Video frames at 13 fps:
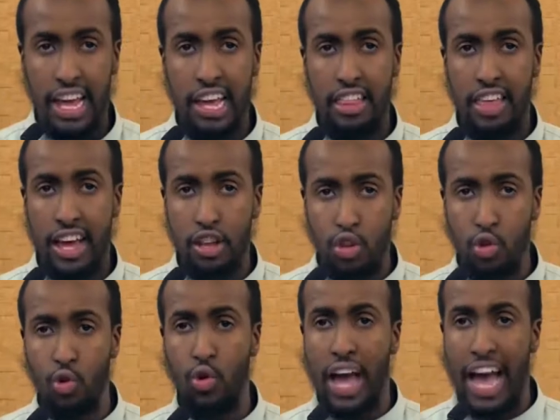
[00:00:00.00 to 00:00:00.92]
They
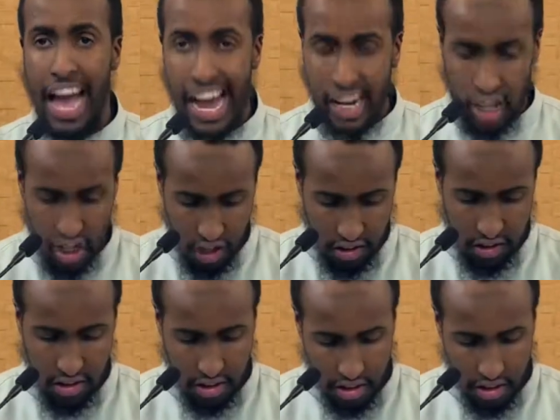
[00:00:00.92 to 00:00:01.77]
do actions